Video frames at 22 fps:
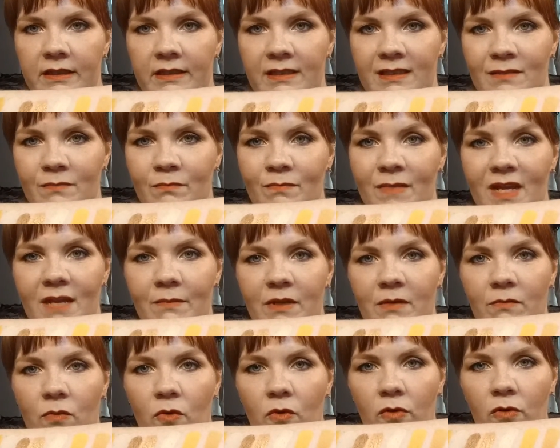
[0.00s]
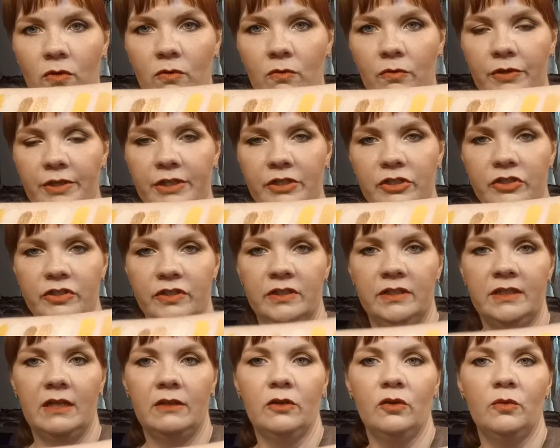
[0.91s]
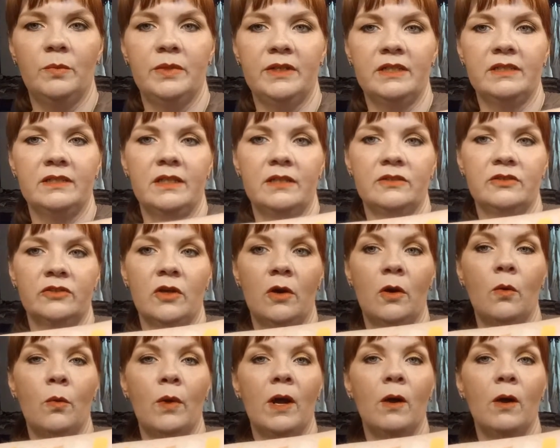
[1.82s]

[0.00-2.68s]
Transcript: It's maybe more orange than yellow, but it does go